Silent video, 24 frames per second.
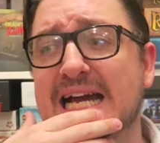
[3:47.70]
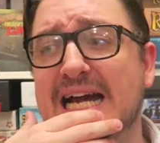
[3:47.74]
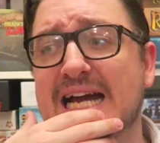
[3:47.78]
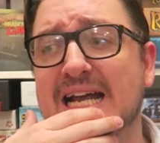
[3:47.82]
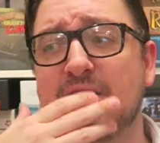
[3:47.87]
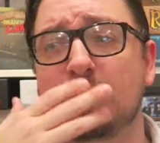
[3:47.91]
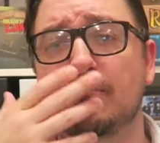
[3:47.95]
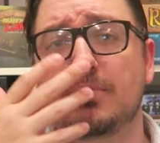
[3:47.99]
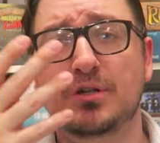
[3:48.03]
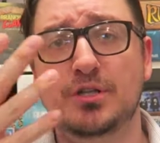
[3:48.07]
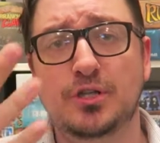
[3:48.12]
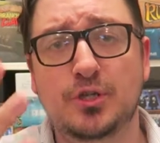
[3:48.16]
kind
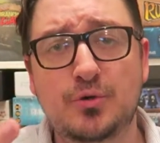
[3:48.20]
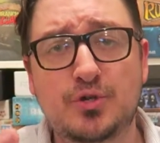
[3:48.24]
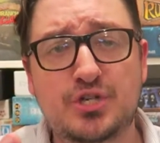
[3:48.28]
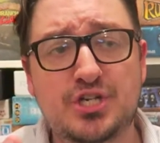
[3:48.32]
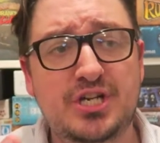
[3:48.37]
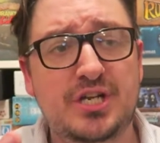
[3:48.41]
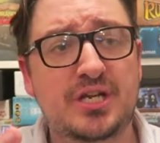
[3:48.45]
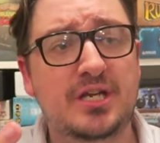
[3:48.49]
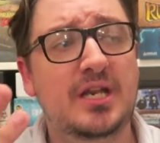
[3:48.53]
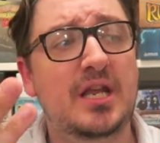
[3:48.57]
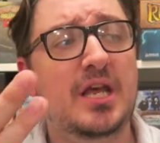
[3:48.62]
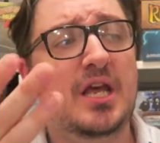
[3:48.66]
of
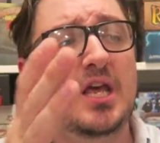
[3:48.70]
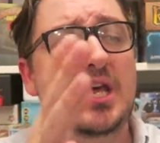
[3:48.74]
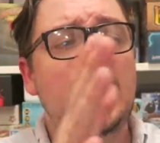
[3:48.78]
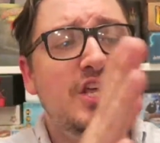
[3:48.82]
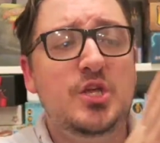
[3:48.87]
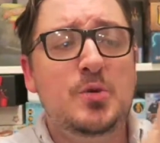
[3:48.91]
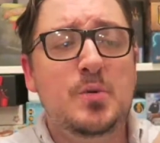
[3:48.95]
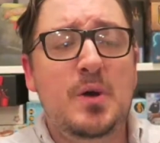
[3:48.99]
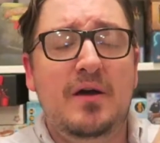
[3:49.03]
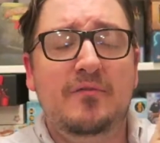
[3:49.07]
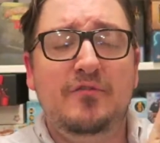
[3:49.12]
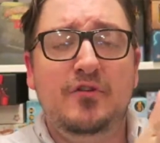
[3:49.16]
pollution,
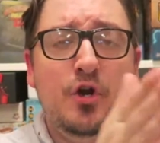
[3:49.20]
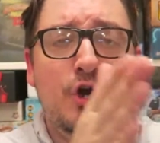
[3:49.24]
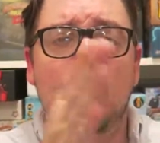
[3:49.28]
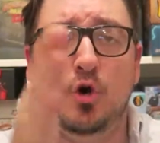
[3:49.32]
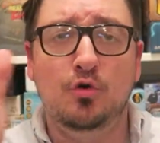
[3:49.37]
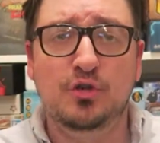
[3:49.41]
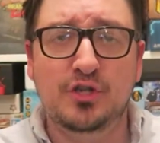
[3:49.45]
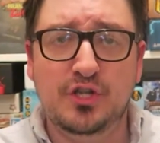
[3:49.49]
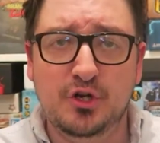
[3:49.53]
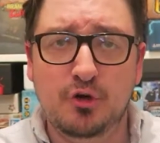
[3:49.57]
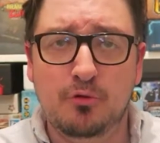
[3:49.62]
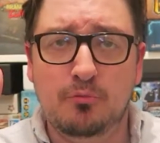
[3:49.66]
you have your
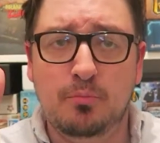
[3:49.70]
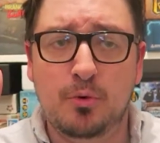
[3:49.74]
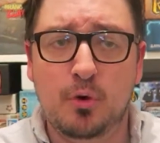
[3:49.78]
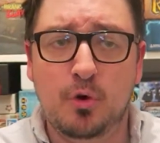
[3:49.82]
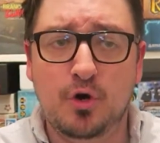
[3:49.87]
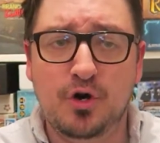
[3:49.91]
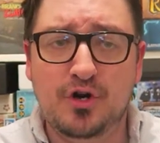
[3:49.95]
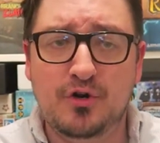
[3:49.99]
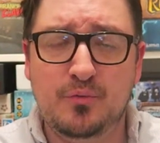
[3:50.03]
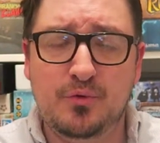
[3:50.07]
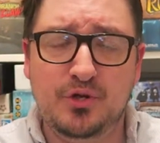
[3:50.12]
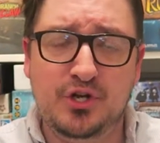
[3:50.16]
own little
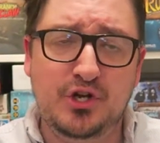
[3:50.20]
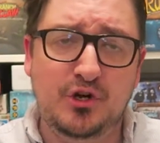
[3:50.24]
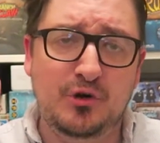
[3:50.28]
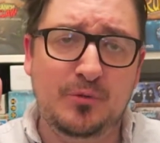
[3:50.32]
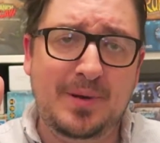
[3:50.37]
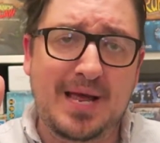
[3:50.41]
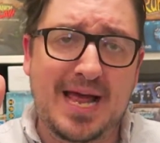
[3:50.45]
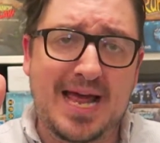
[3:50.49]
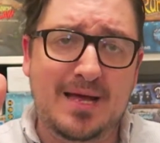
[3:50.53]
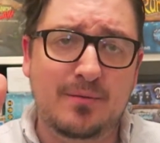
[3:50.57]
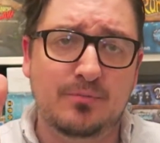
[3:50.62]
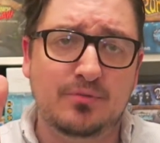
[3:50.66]
board where you'll
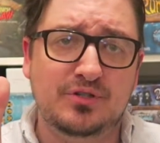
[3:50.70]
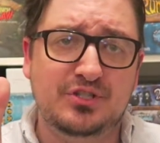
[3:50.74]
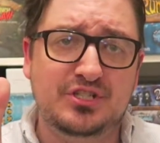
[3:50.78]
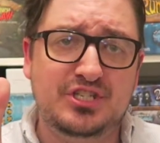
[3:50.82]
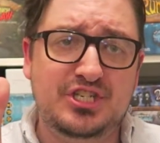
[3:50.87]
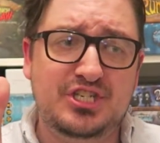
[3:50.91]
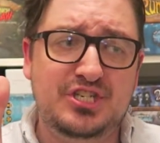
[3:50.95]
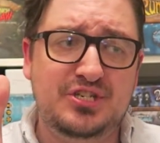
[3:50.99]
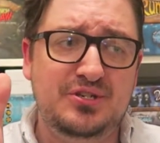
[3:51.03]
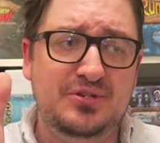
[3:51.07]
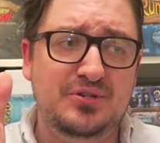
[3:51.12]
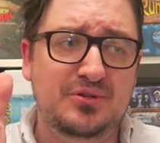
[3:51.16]
be able
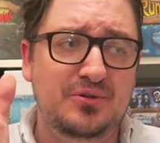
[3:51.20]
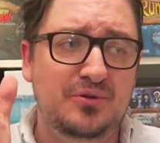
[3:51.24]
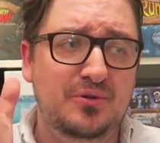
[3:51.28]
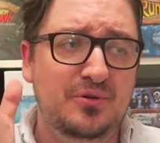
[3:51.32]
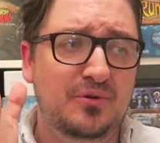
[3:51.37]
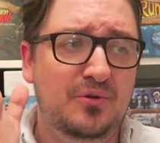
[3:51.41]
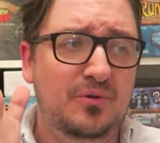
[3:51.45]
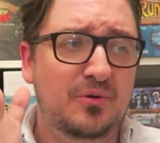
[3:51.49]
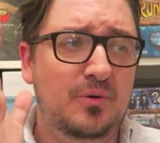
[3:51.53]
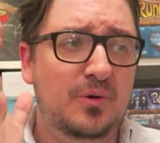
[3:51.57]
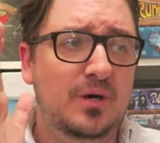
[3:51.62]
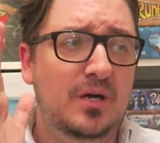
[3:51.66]

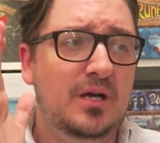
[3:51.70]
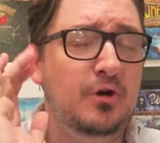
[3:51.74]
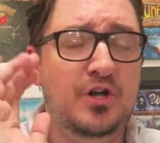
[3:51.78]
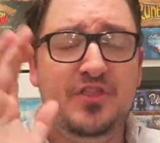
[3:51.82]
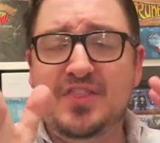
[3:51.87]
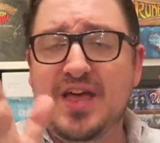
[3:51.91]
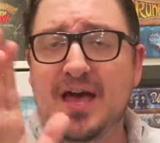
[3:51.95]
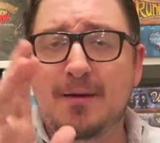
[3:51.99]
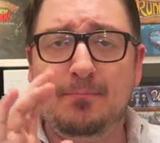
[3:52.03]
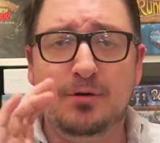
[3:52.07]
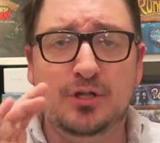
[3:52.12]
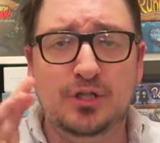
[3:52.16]
to put
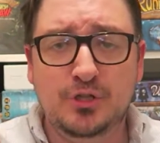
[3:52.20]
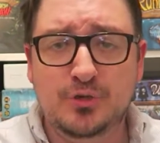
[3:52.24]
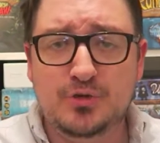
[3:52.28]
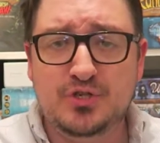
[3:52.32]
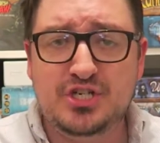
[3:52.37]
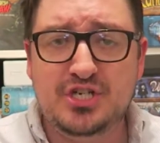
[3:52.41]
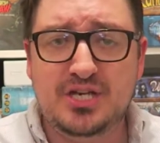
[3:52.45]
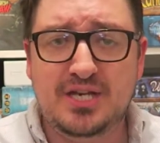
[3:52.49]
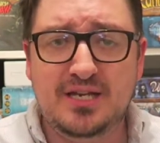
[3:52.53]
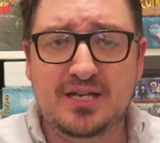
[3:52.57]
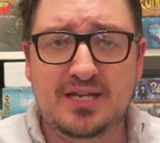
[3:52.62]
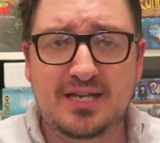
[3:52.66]
that
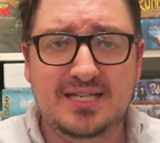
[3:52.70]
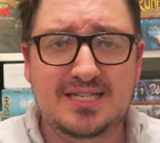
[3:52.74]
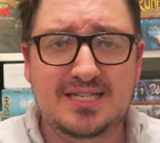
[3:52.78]
pollution,